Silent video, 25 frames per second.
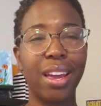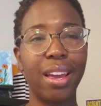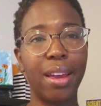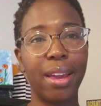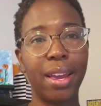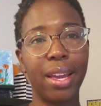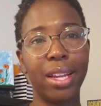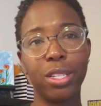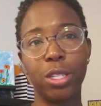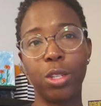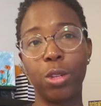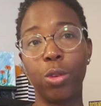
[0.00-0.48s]

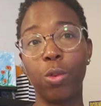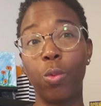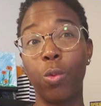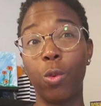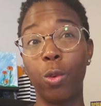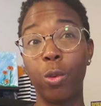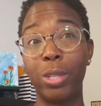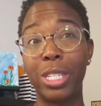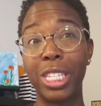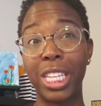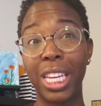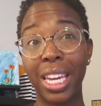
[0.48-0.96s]
into
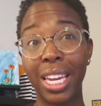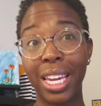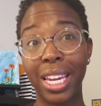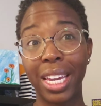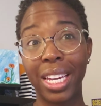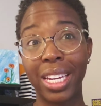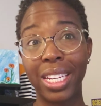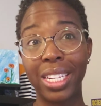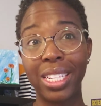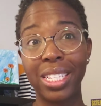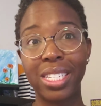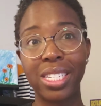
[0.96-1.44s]

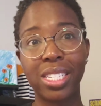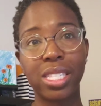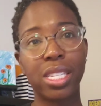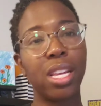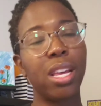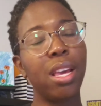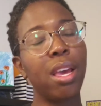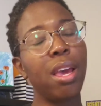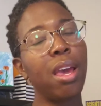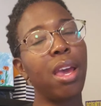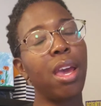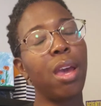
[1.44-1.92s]
routines,
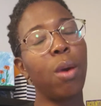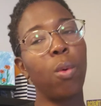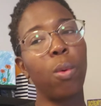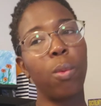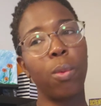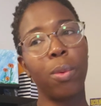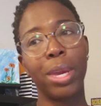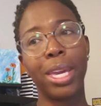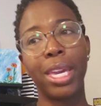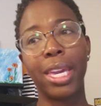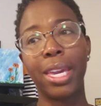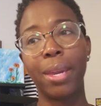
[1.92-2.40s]
and when
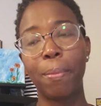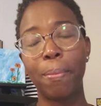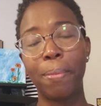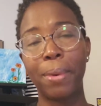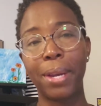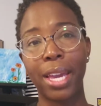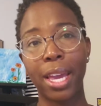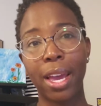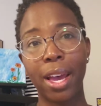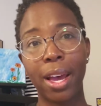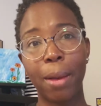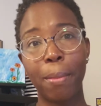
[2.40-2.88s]
we
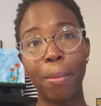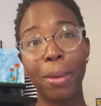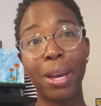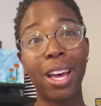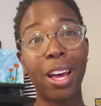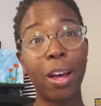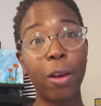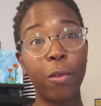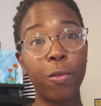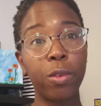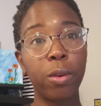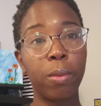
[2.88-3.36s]
become
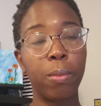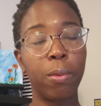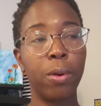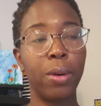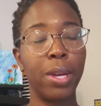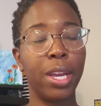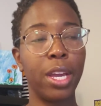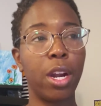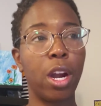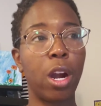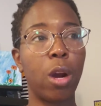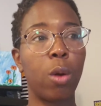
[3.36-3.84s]
comfortable
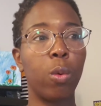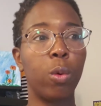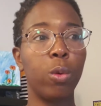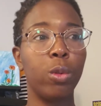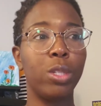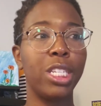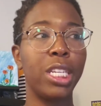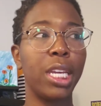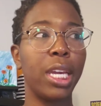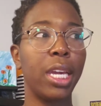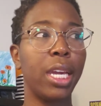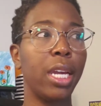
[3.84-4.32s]
in our
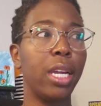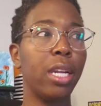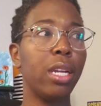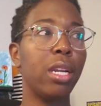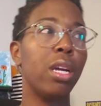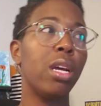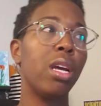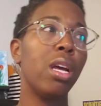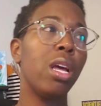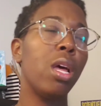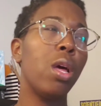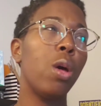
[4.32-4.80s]
routine,
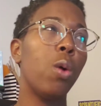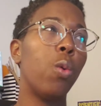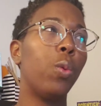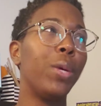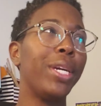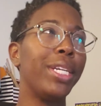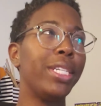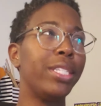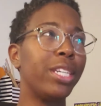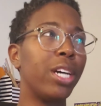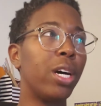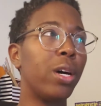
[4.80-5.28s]

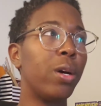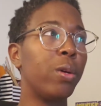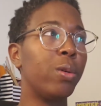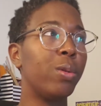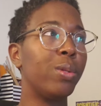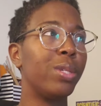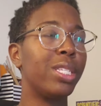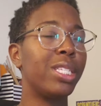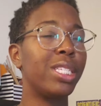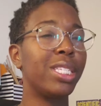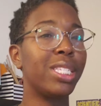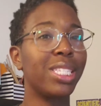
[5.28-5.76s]
we
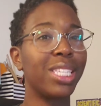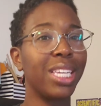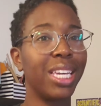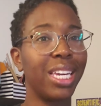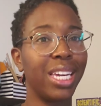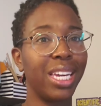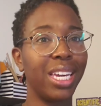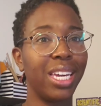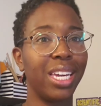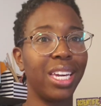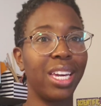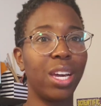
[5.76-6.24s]
don't
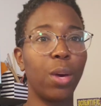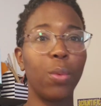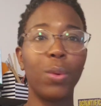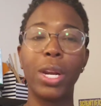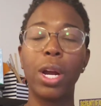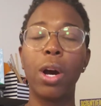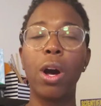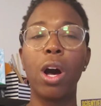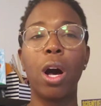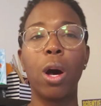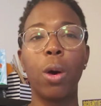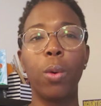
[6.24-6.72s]

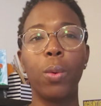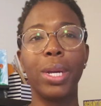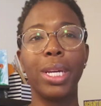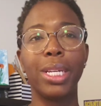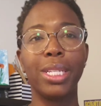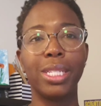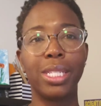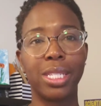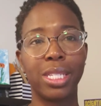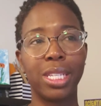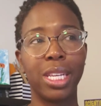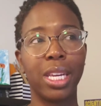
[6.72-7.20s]

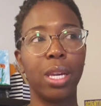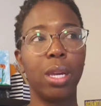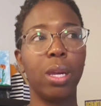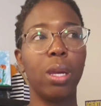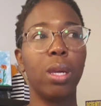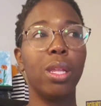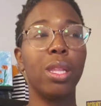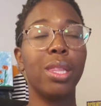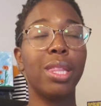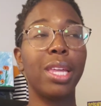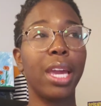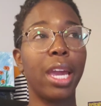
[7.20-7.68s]
always
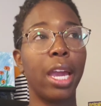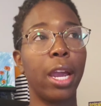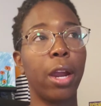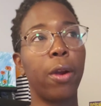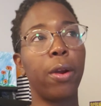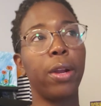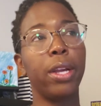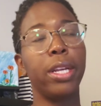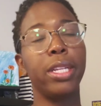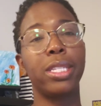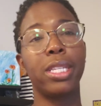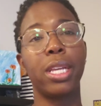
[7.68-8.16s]
see the
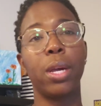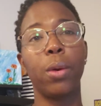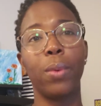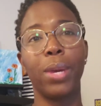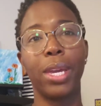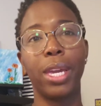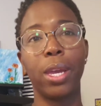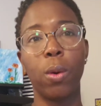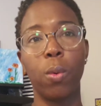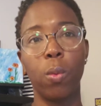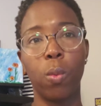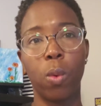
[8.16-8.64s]
areas that we
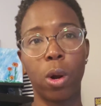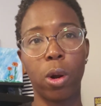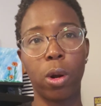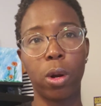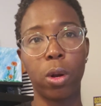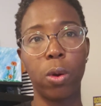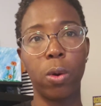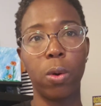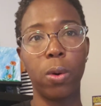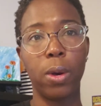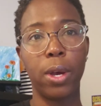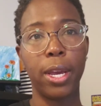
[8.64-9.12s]
can
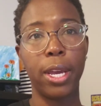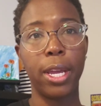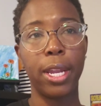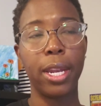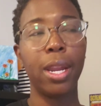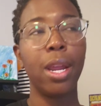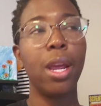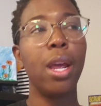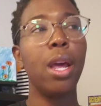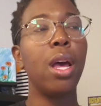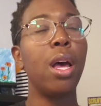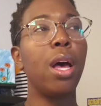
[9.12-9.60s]
work
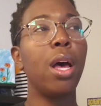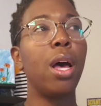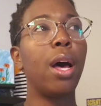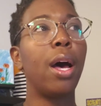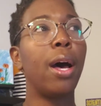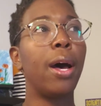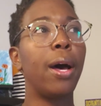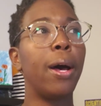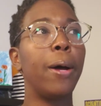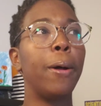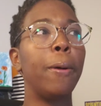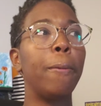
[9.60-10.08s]
on.
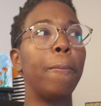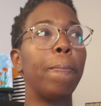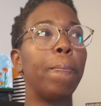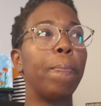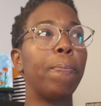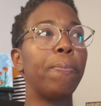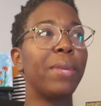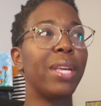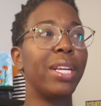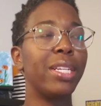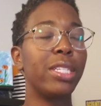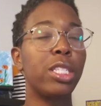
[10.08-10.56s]

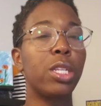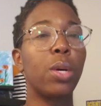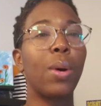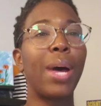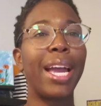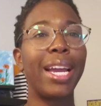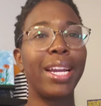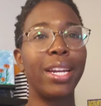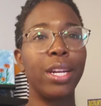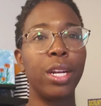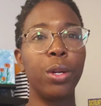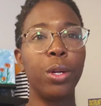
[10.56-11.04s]
And so
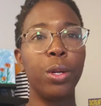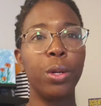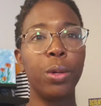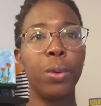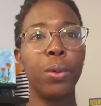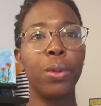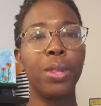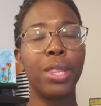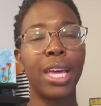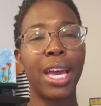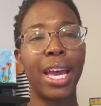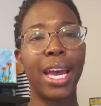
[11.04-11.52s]
I
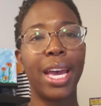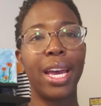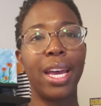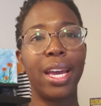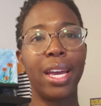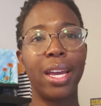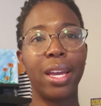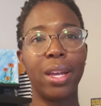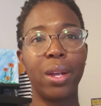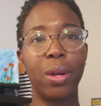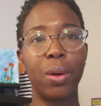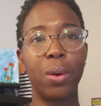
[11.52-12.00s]
knew
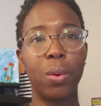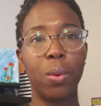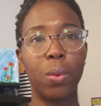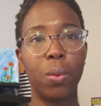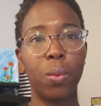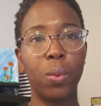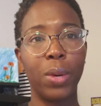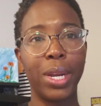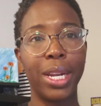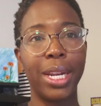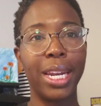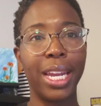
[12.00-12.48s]
that
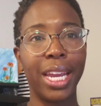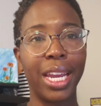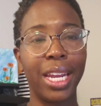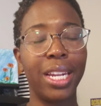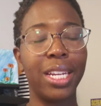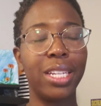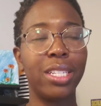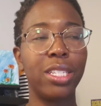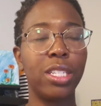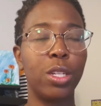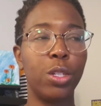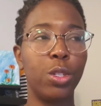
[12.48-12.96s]
we
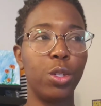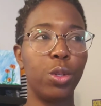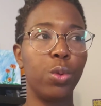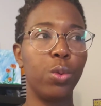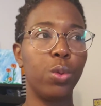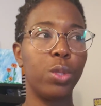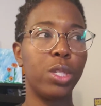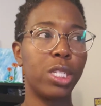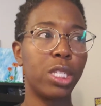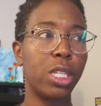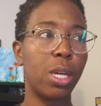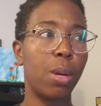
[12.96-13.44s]
needed to do
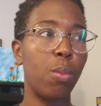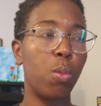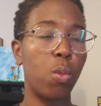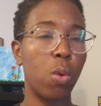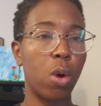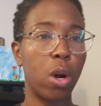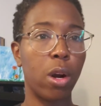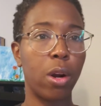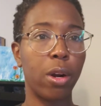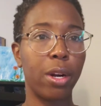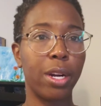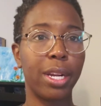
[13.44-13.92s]
some
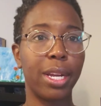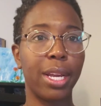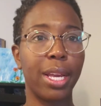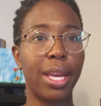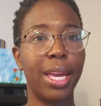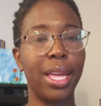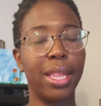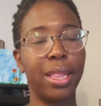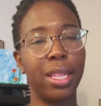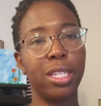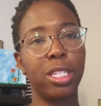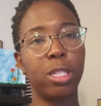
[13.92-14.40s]
work
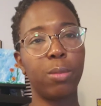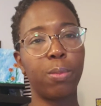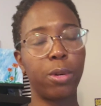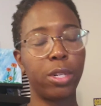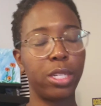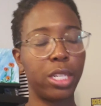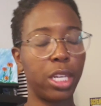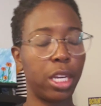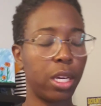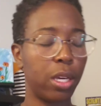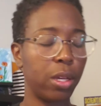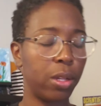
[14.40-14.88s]
in this
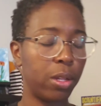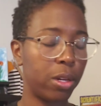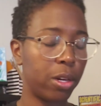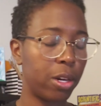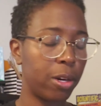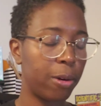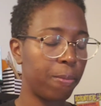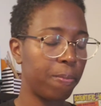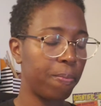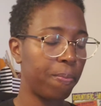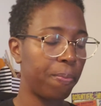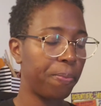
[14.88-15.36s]

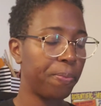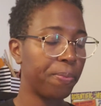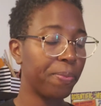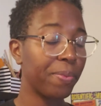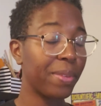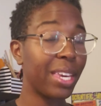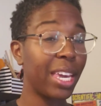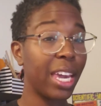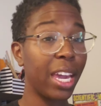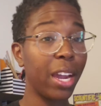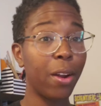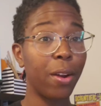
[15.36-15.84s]
particular
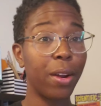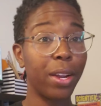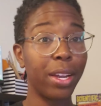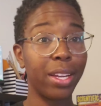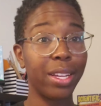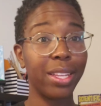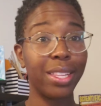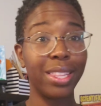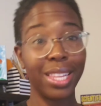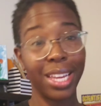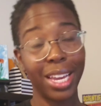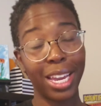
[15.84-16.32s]

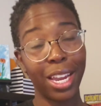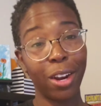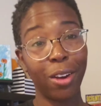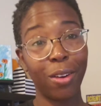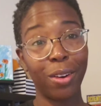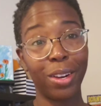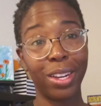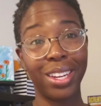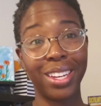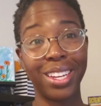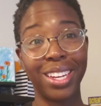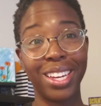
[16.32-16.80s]
area, the
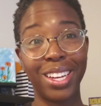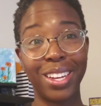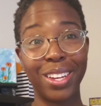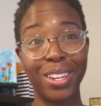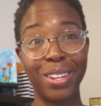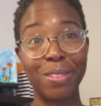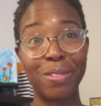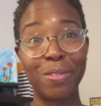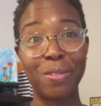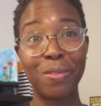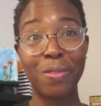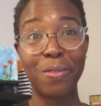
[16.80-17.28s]
area
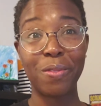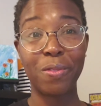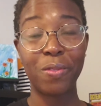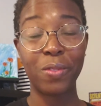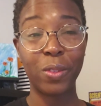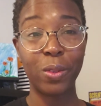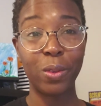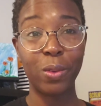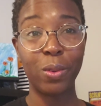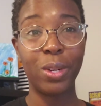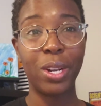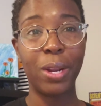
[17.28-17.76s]
of
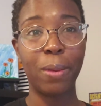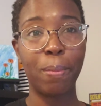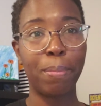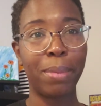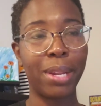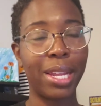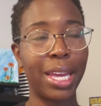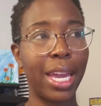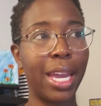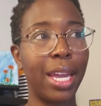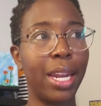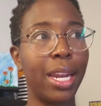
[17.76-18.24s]
food and
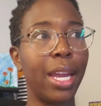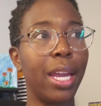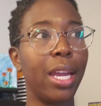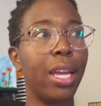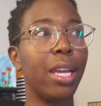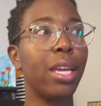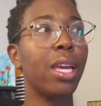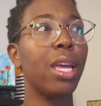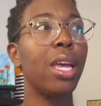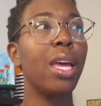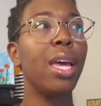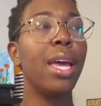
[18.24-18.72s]

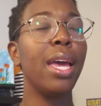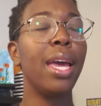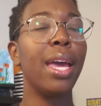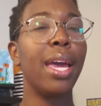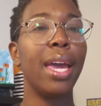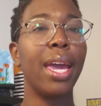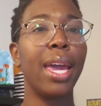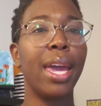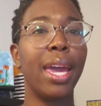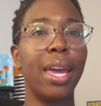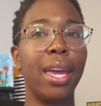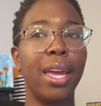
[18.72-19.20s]
planning,
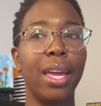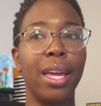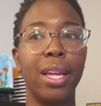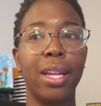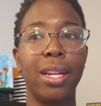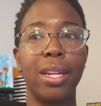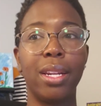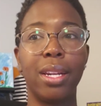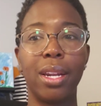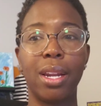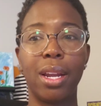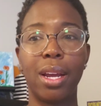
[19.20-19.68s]

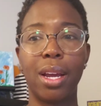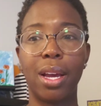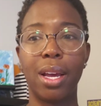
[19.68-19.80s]
and